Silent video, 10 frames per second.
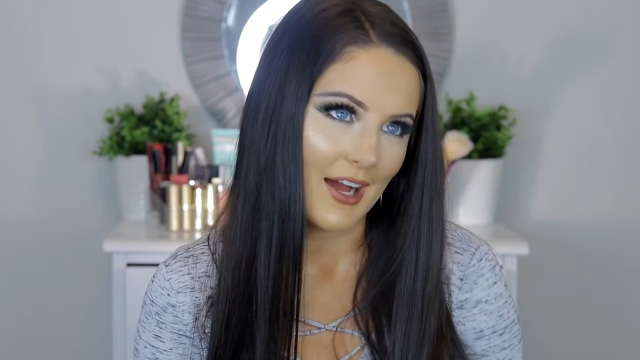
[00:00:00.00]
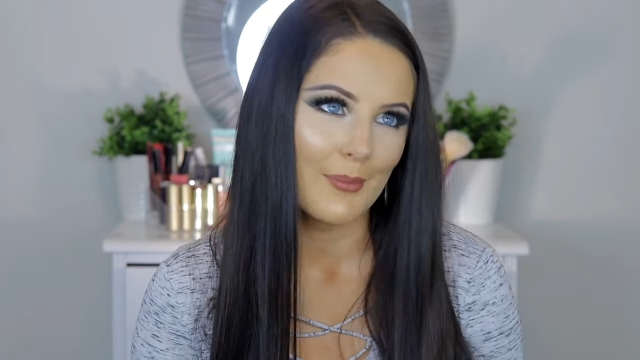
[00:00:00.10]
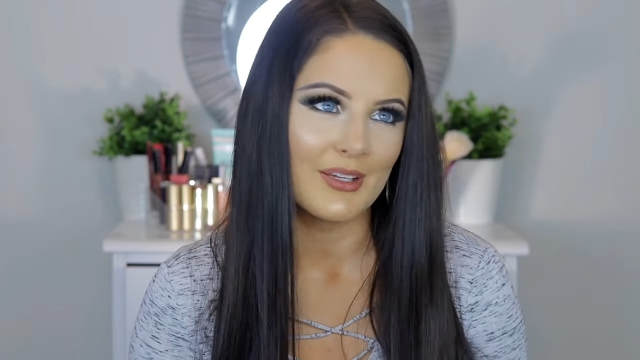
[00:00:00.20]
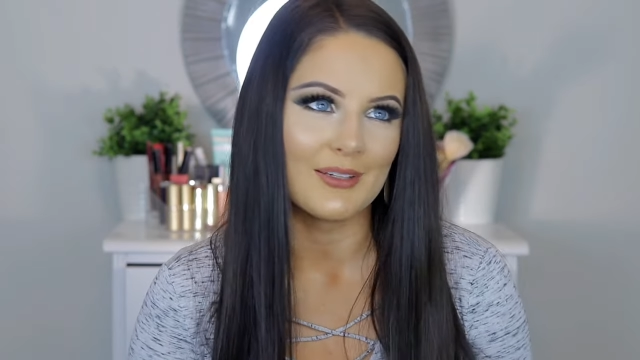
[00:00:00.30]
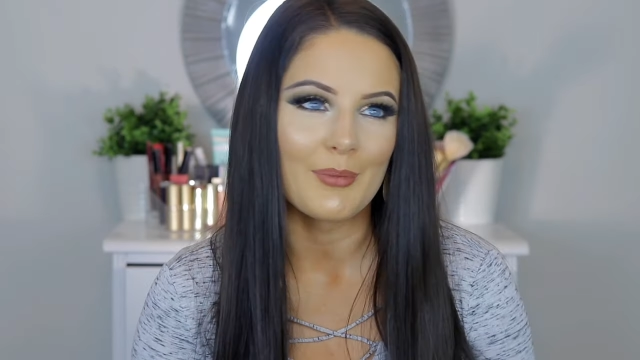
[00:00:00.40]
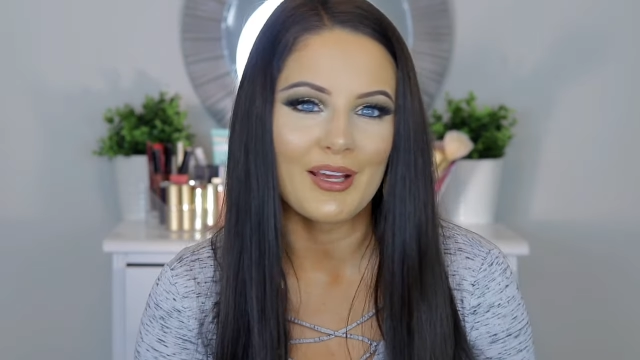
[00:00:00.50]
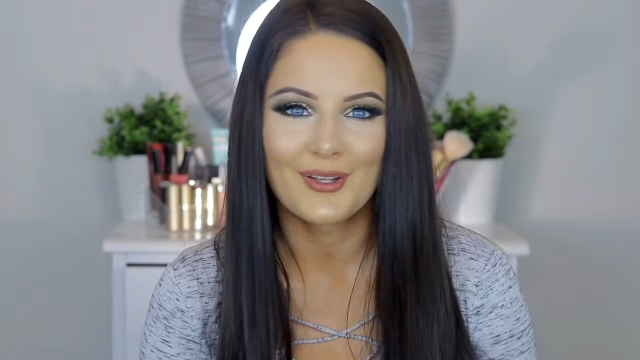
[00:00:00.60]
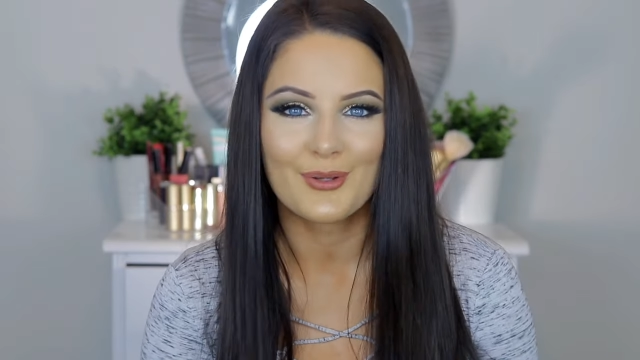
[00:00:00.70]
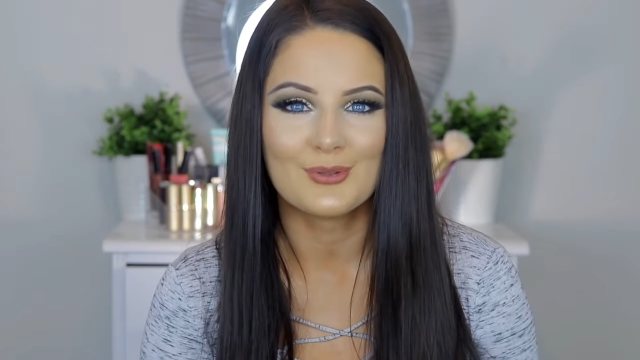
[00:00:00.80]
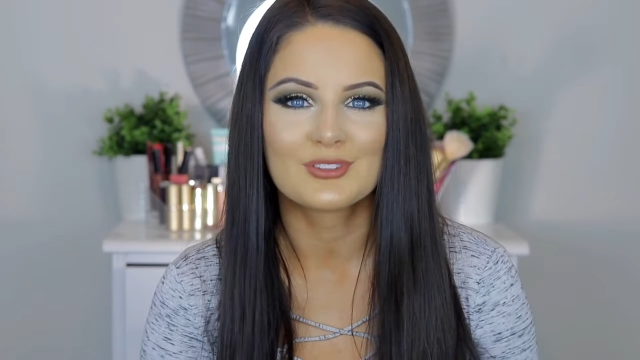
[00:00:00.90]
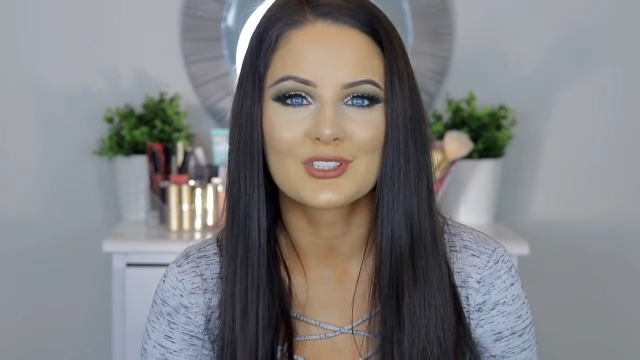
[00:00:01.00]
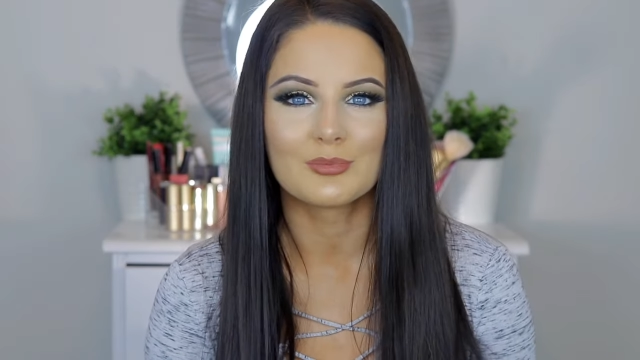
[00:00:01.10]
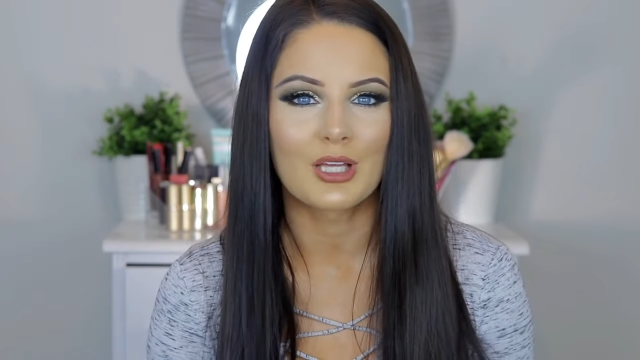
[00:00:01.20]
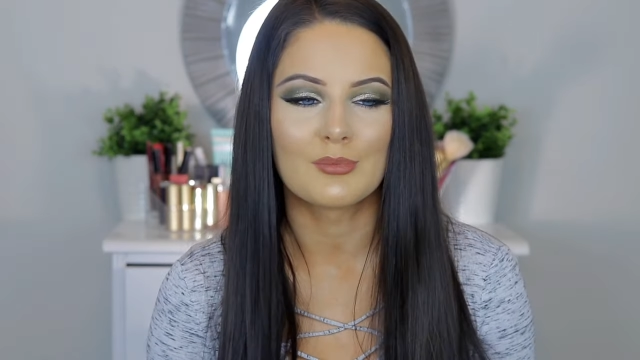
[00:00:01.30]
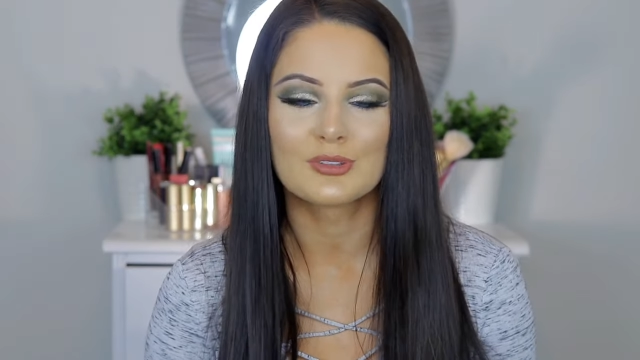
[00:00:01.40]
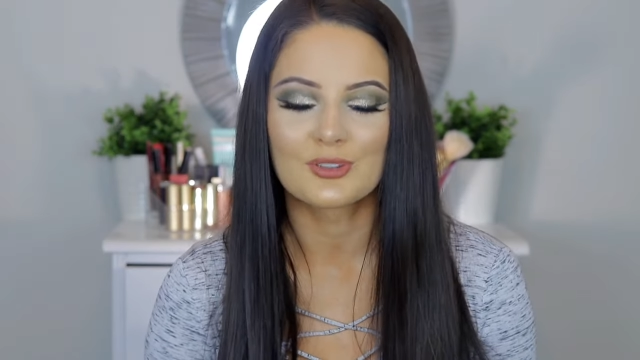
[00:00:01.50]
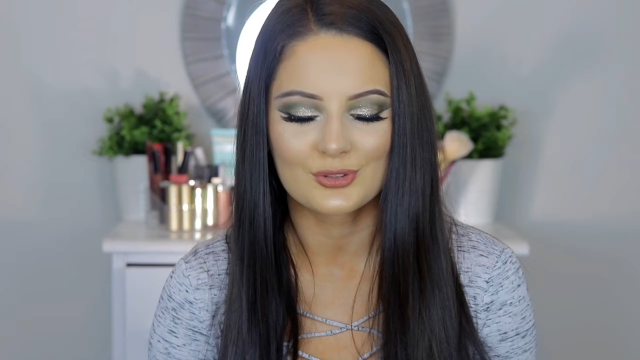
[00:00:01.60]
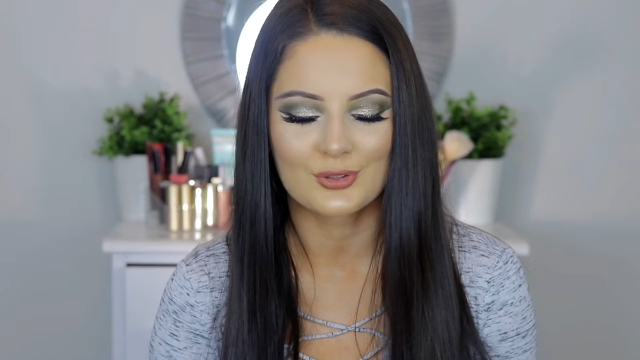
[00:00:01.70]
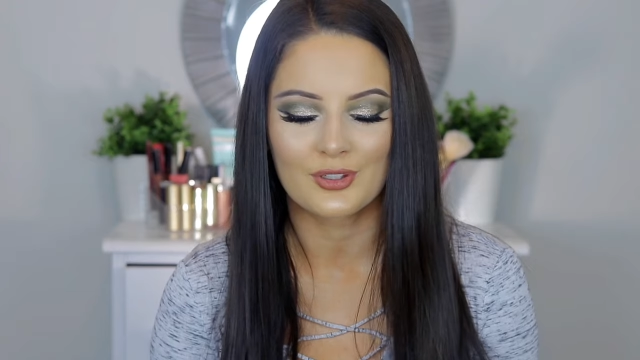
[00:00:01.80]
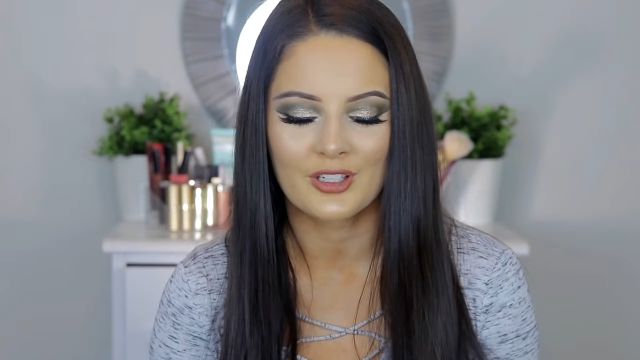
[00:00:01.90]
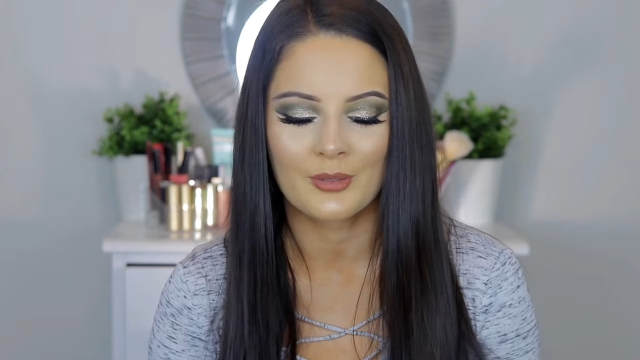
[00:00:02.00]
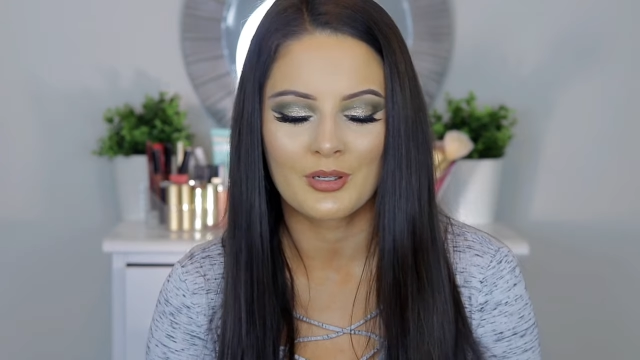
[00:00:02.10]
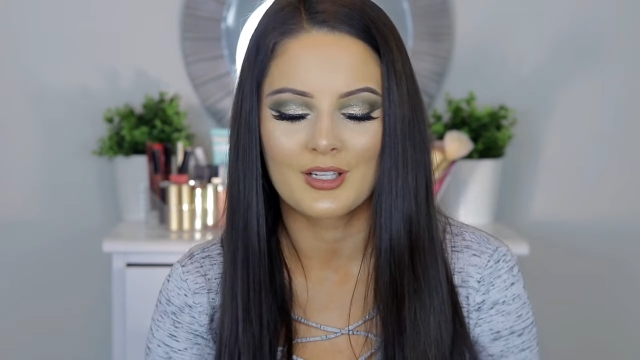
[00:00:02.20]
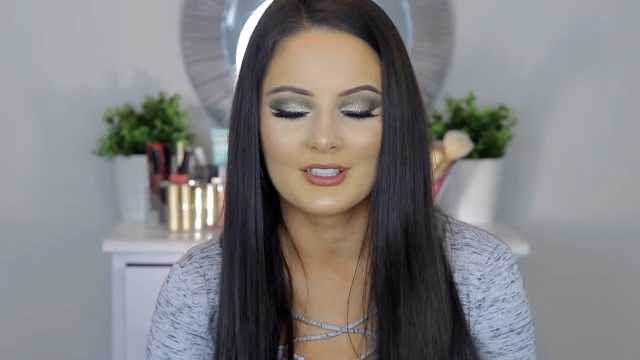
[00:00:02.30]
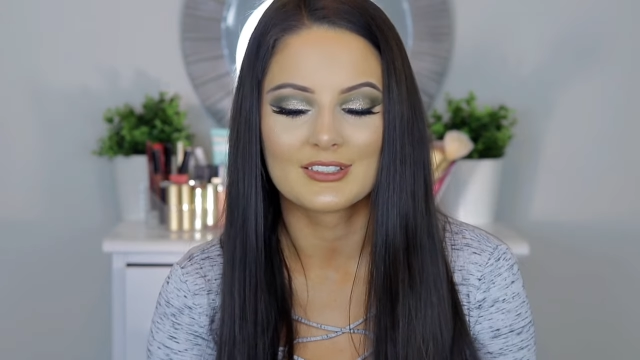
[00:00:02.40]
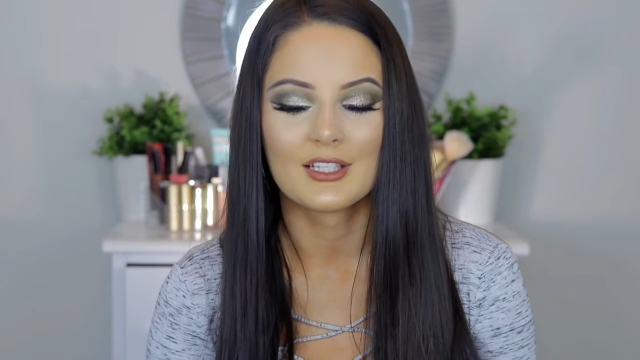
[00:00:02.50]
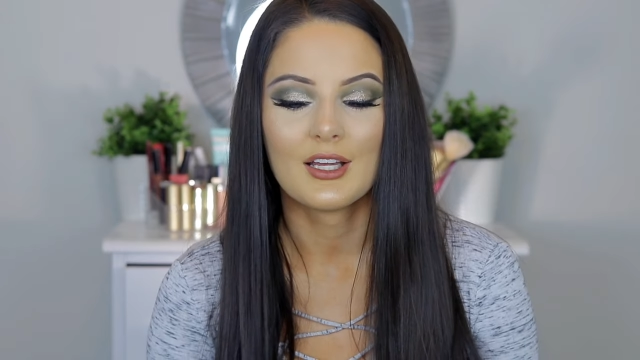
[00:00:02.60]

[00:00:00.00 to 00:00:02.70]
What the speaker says: I mean, my nose sometimes looks crooked because